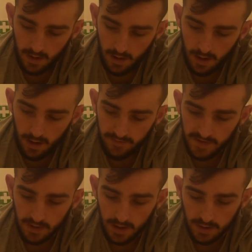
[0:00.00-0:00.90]
I
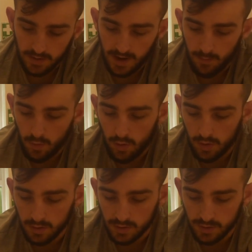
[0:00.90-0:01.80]
feel like you get more
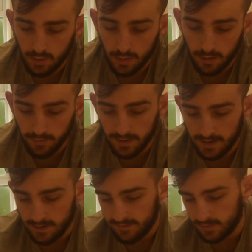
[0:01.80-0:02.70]
control over it
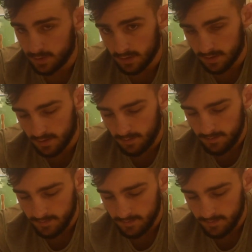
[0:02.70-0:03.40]
if you put your thumb